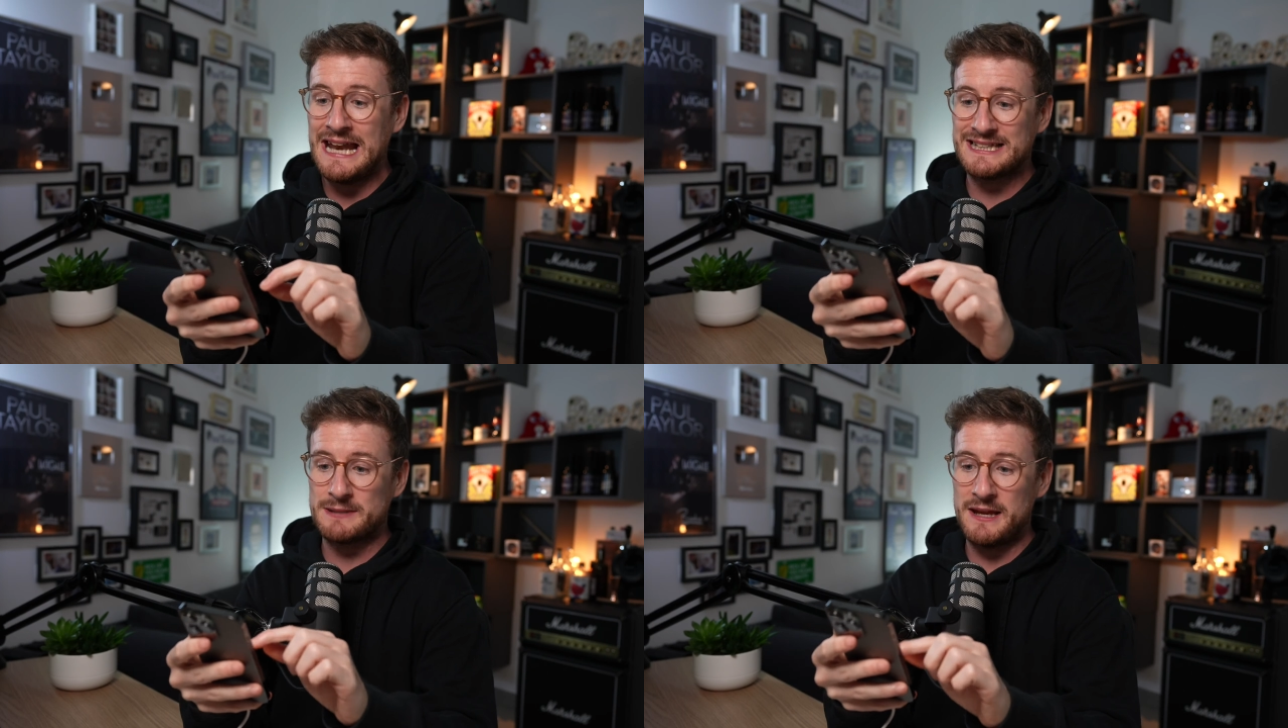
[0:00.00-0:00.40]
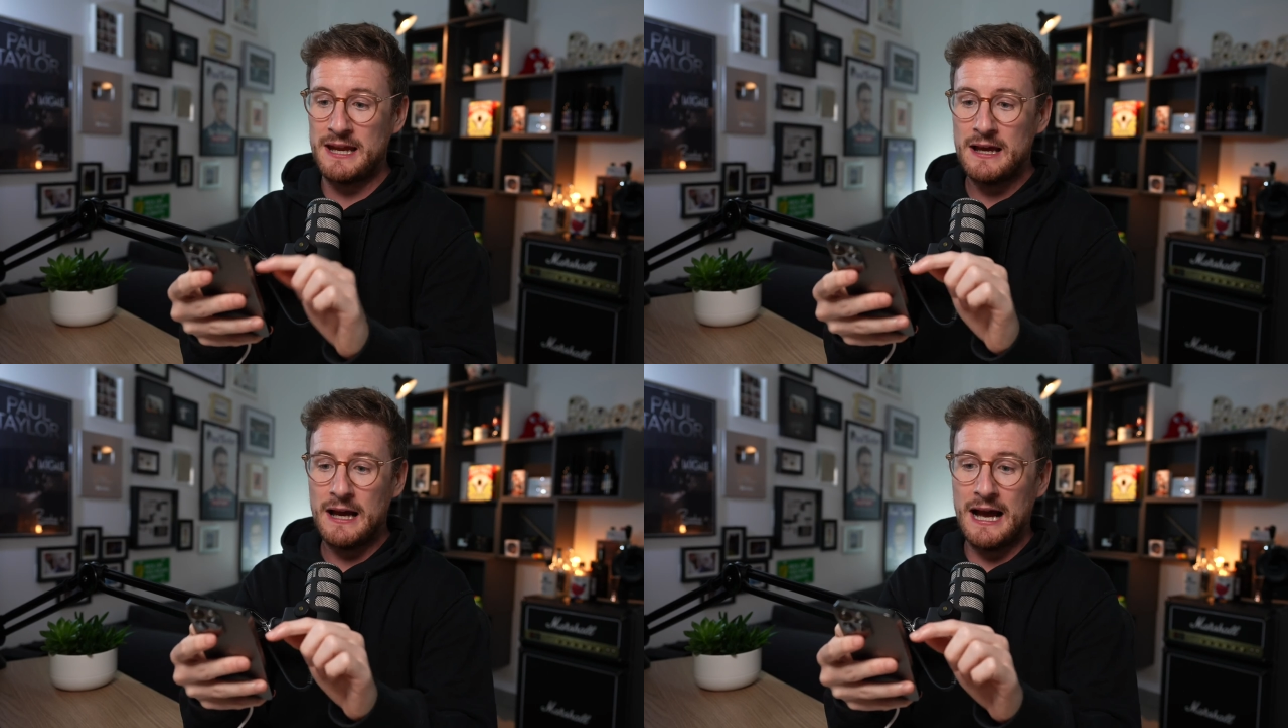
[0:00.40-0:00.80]
lent to
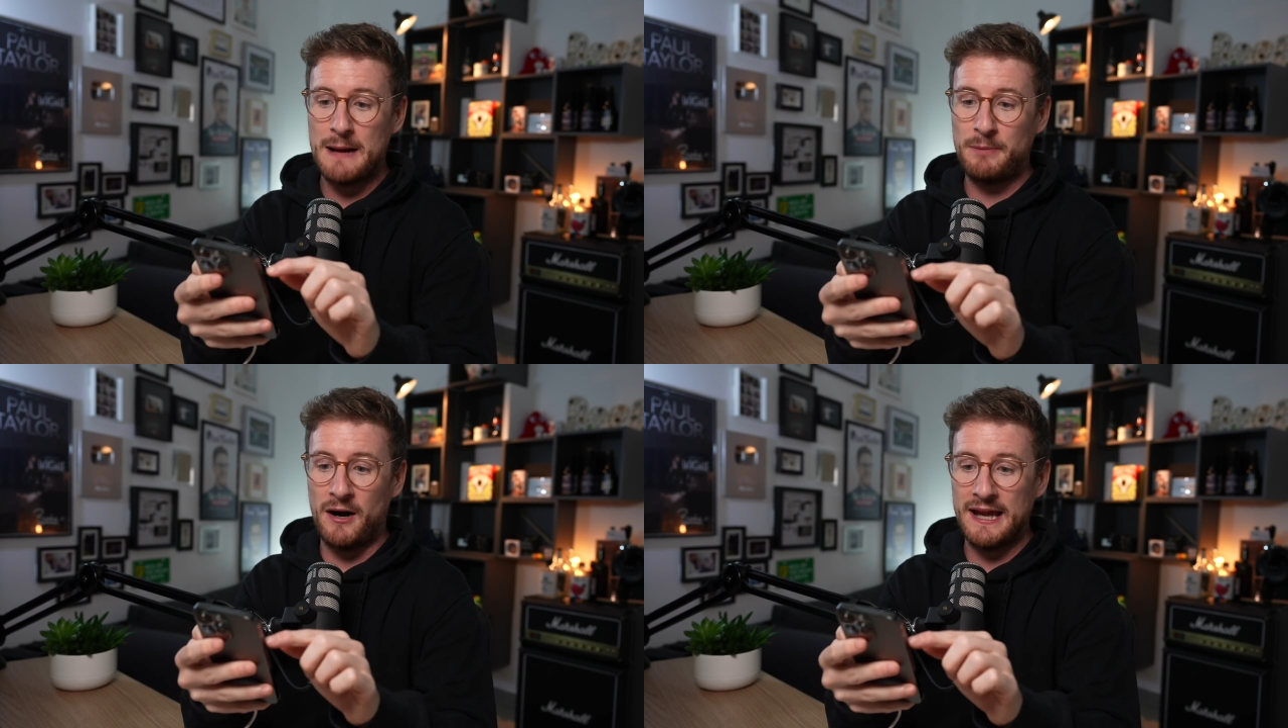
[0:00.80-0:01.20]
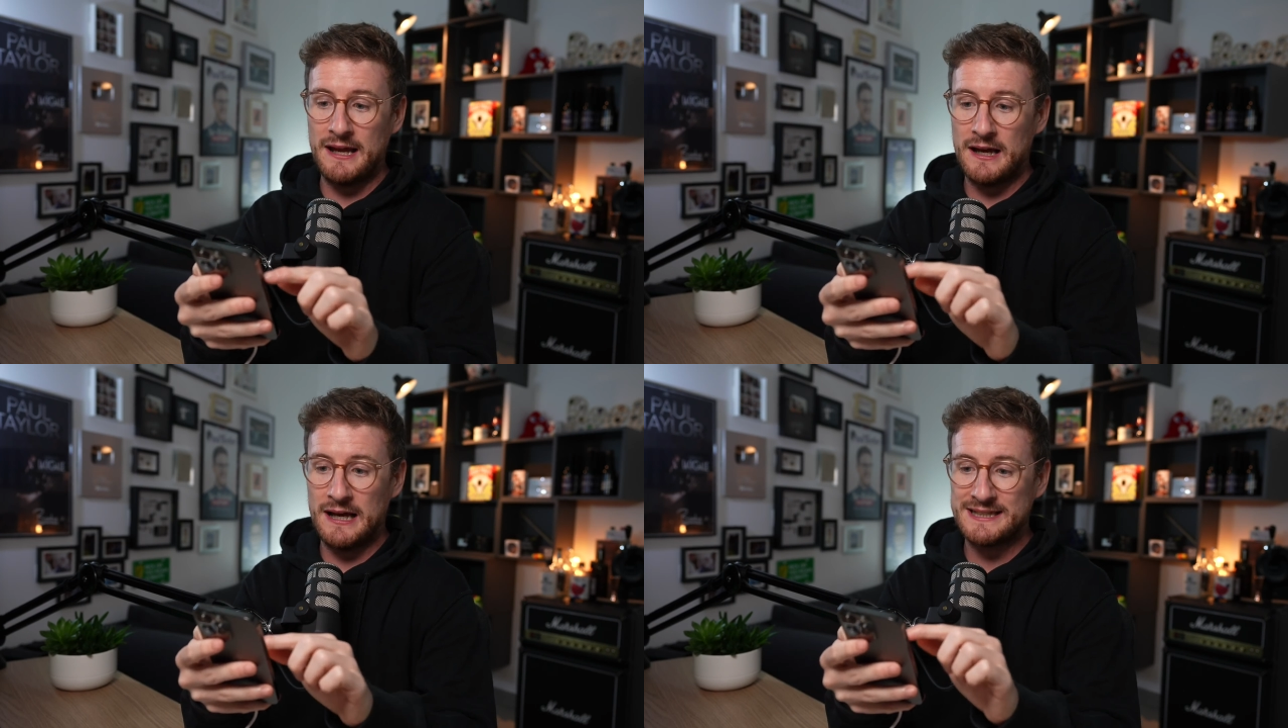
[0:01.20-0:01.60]
me
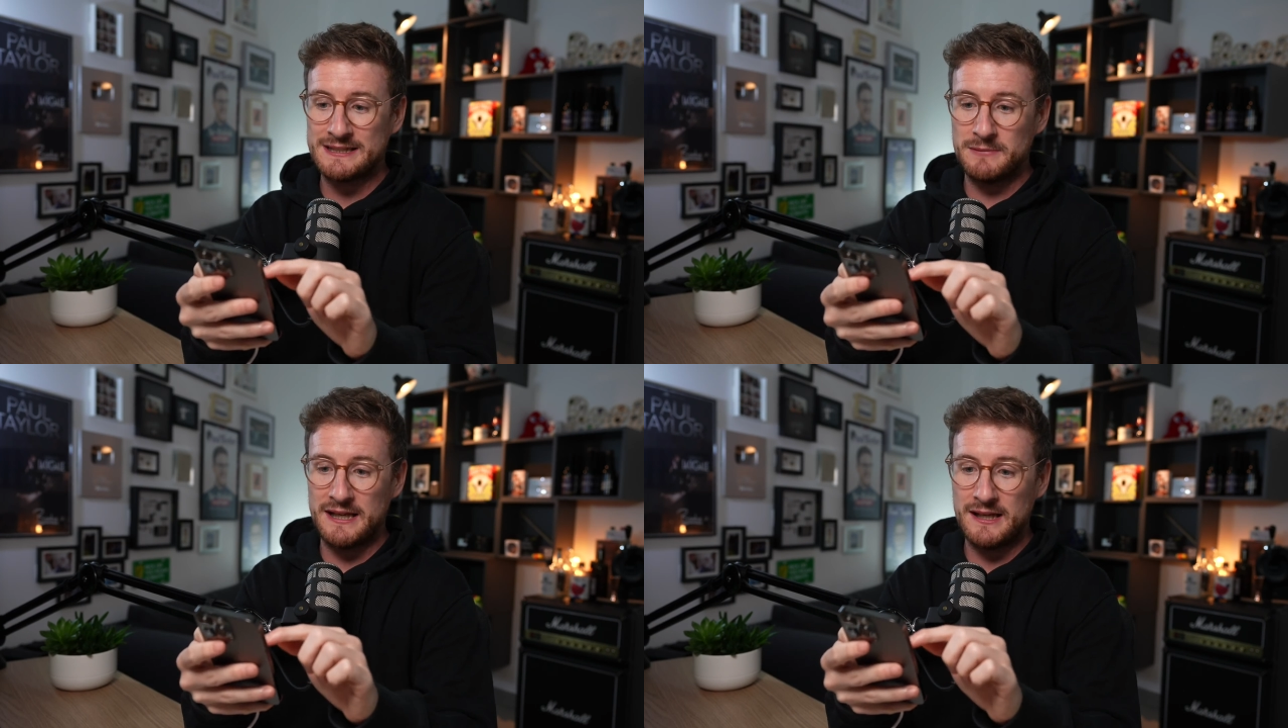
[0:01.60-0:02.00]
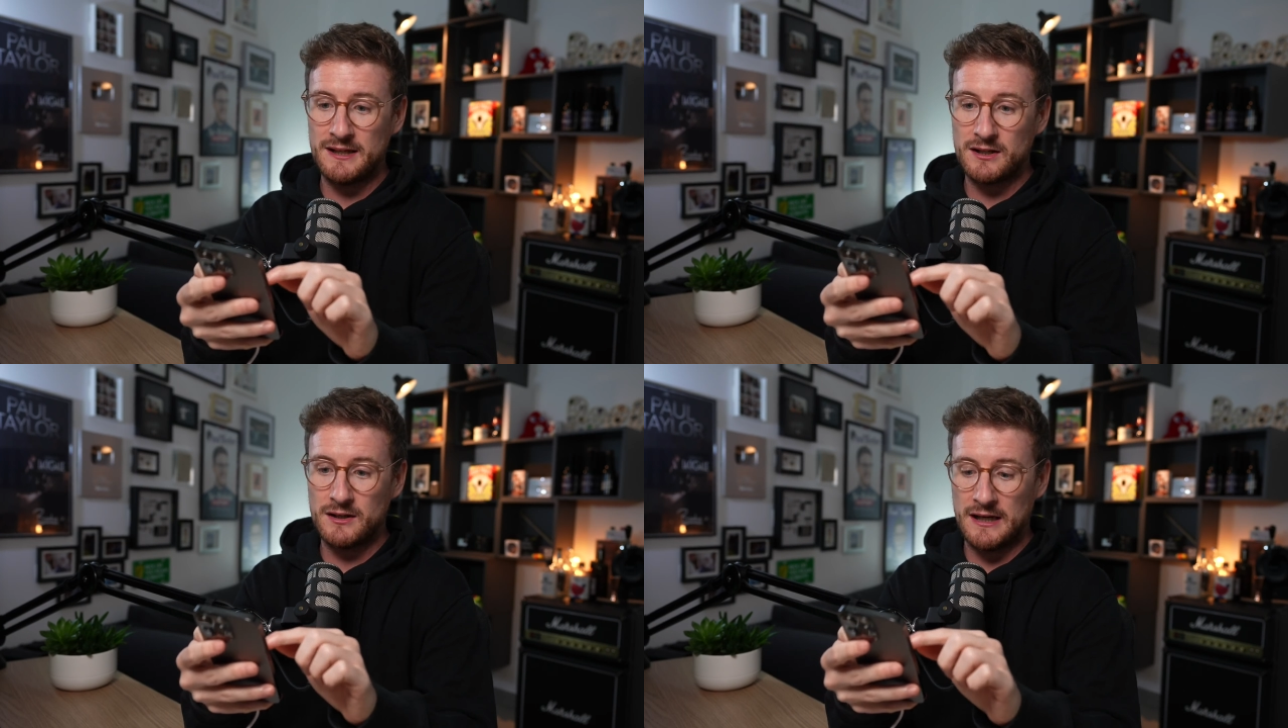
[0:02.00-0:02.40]
by
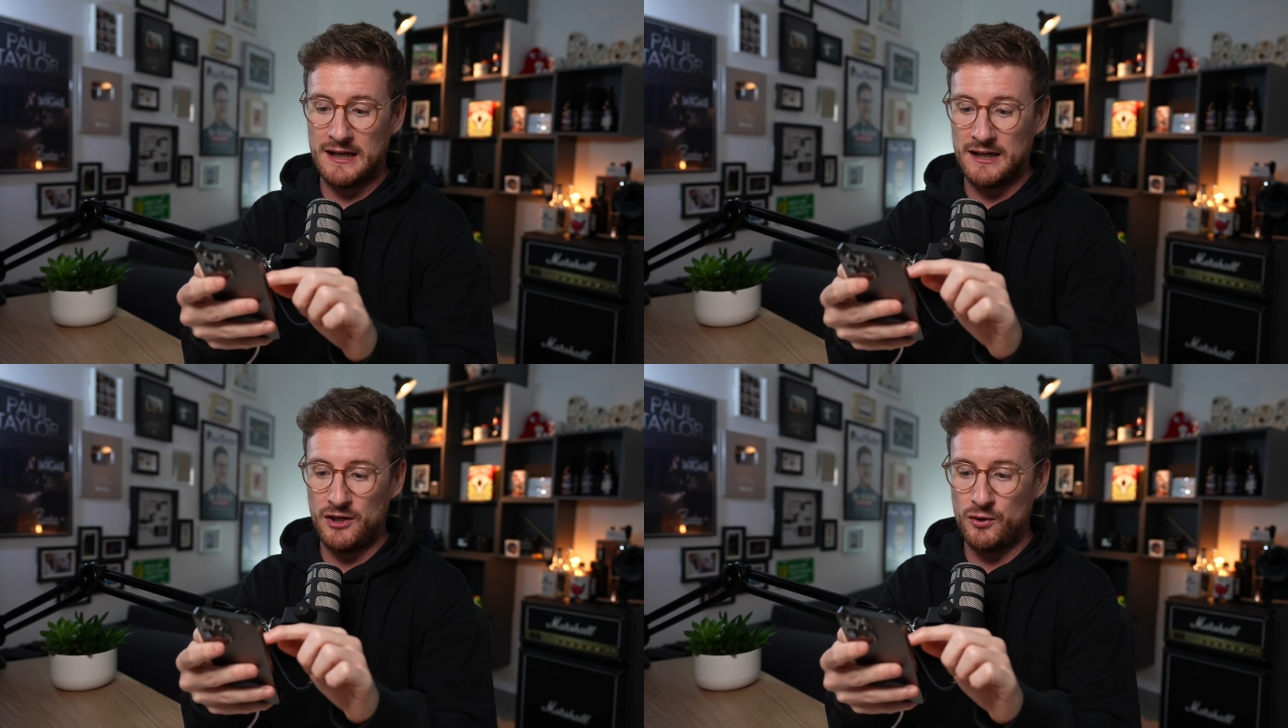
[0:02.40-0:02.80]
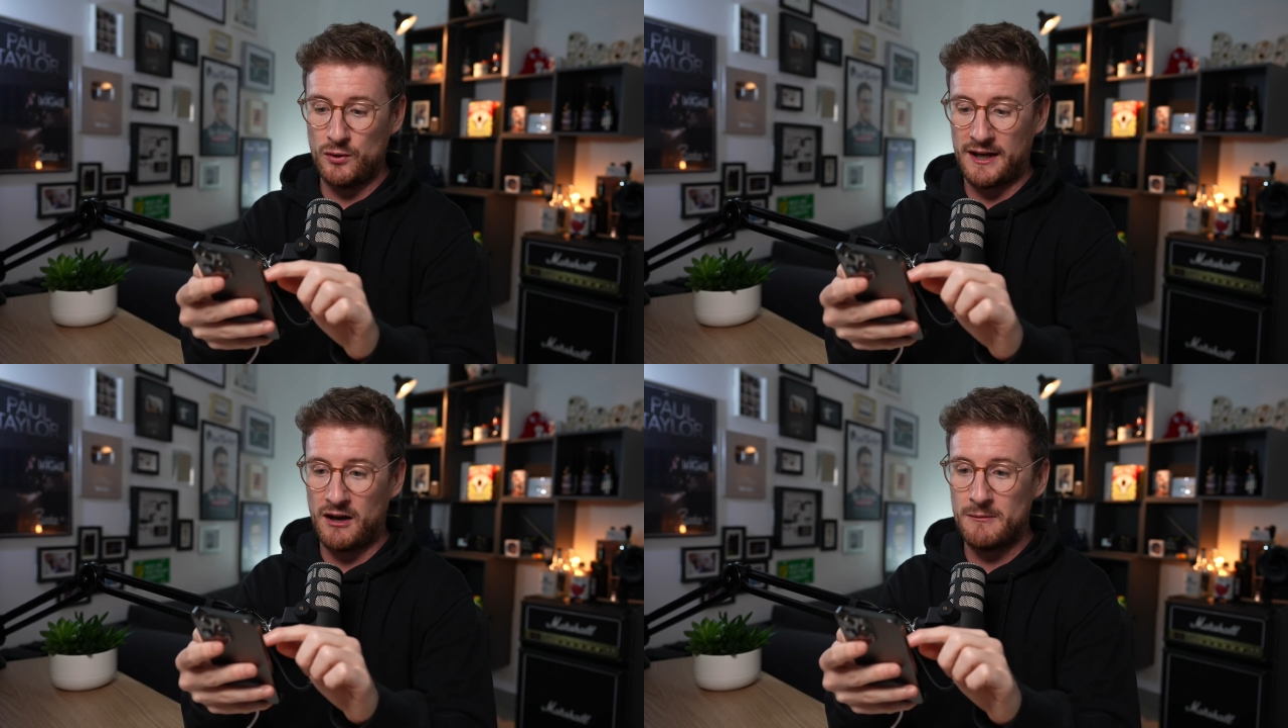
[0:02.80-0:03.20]
somebody
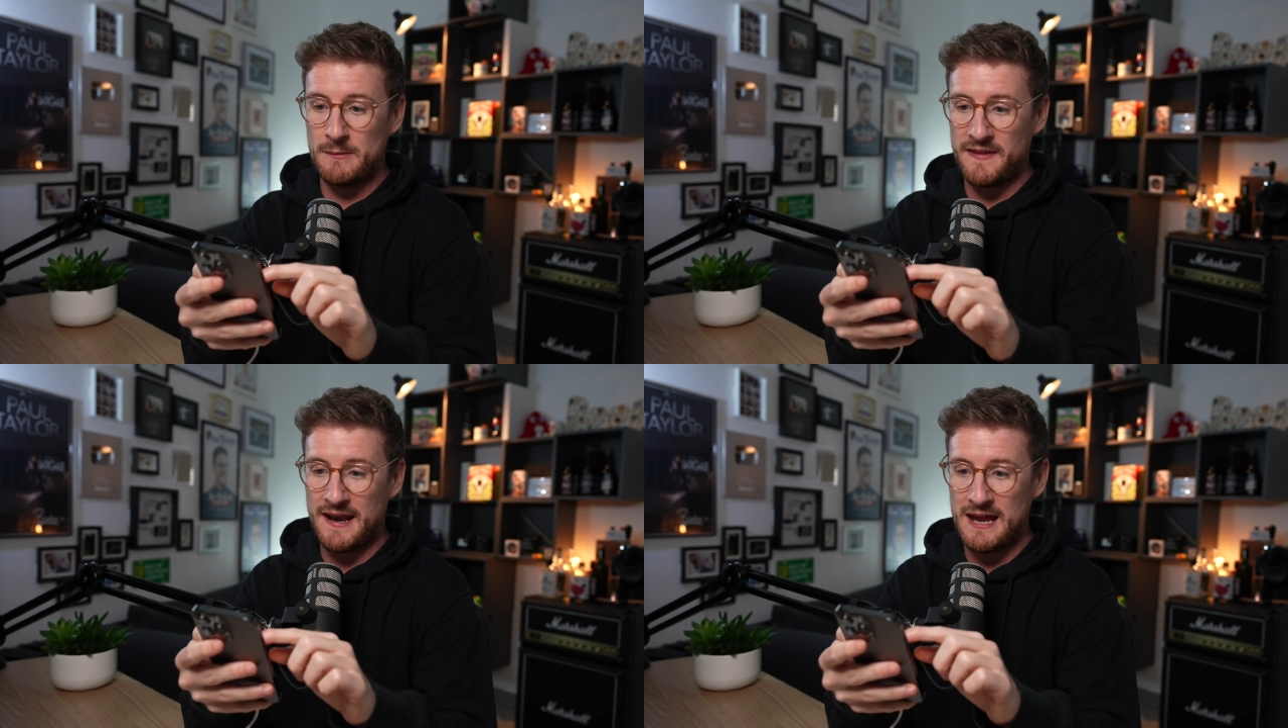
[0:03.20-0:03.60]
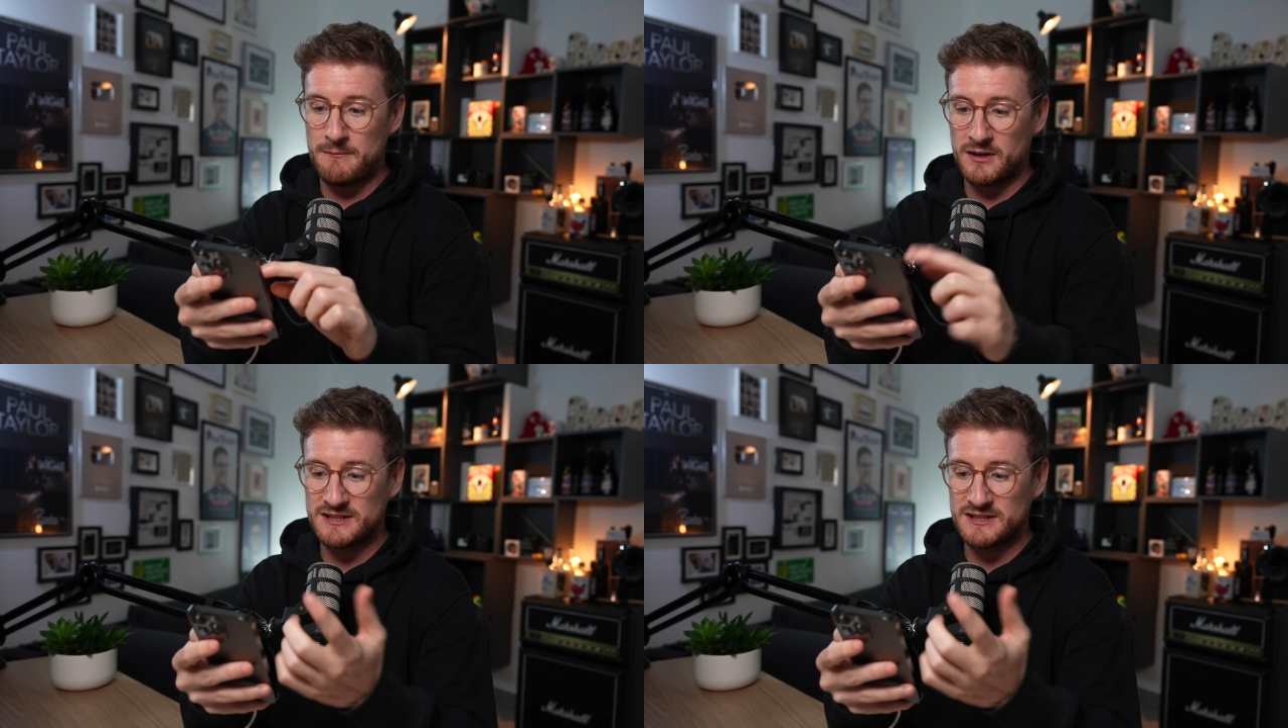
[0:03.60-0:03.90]
who I can't remember their name,